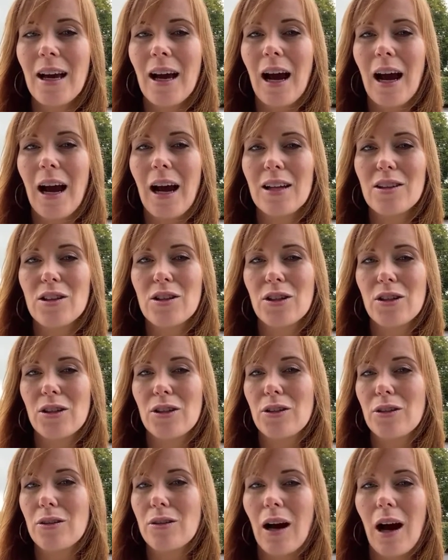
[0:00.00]
and
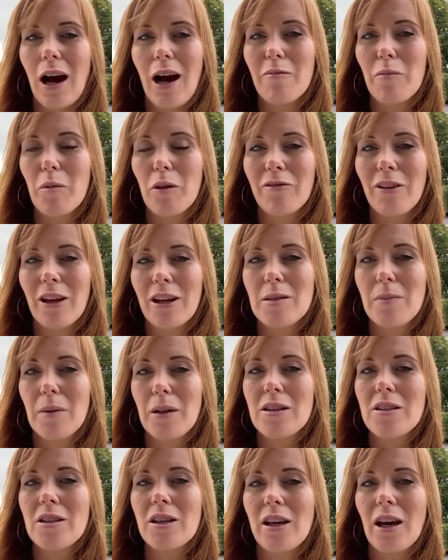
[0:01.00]
to have more
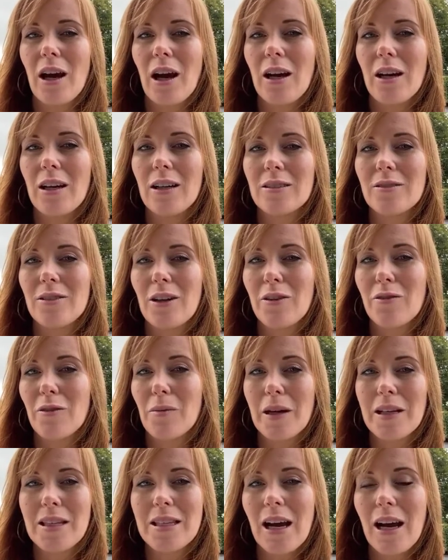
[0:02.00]
flexibility over
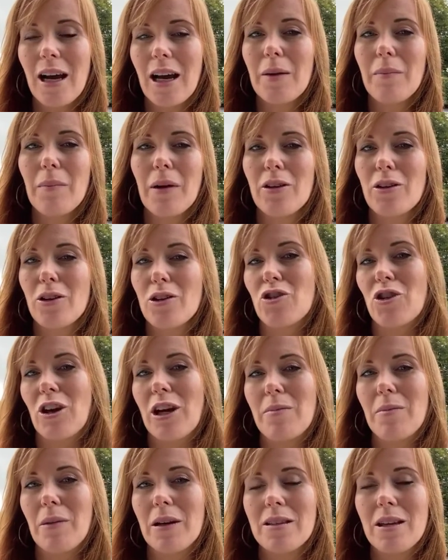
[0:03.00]
my time and not
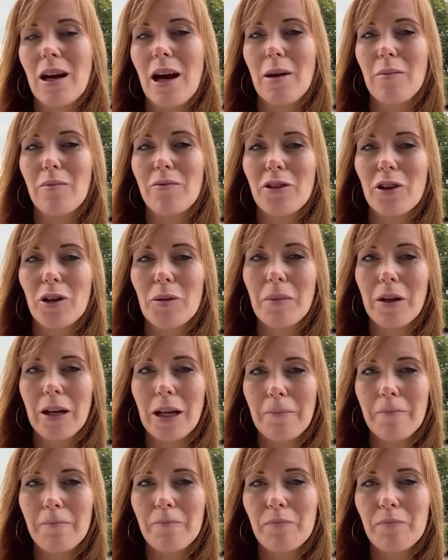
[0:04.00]
trade my time for money.